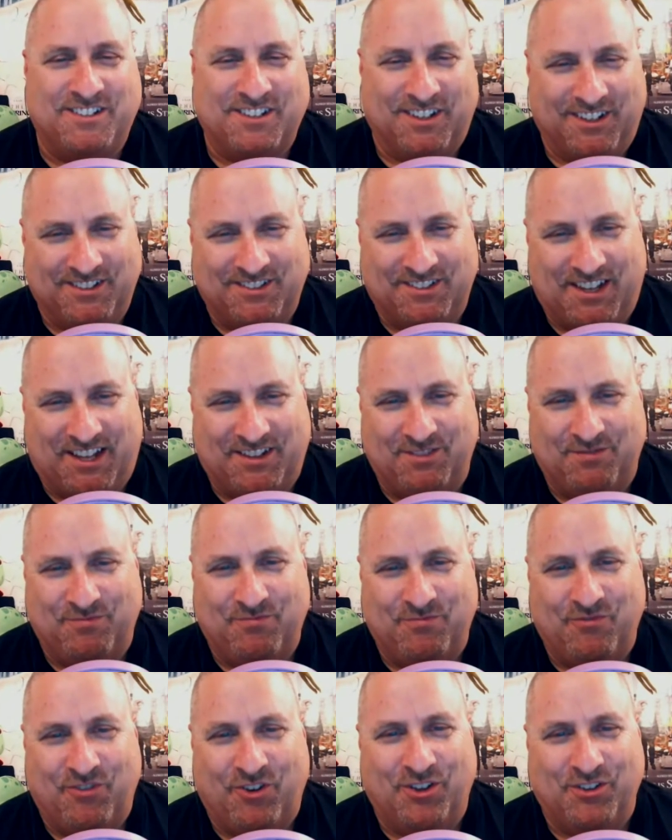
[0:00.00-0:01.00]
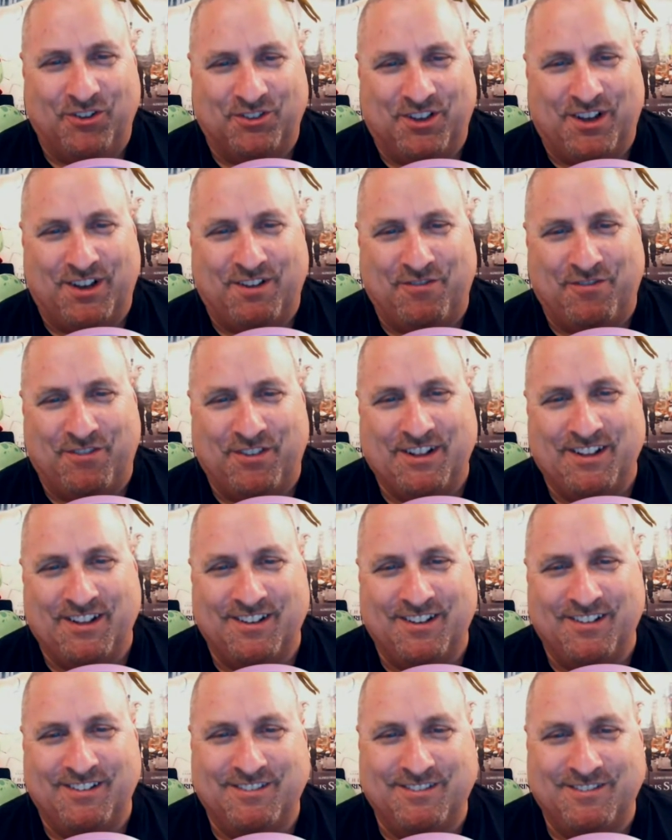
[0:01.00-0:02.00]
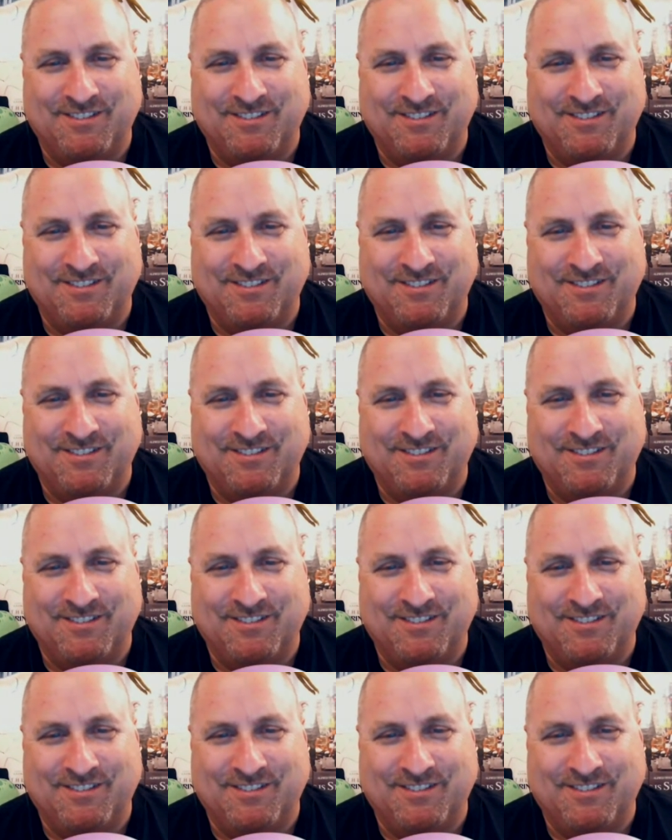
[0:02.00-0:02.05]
till its head falls off, and then.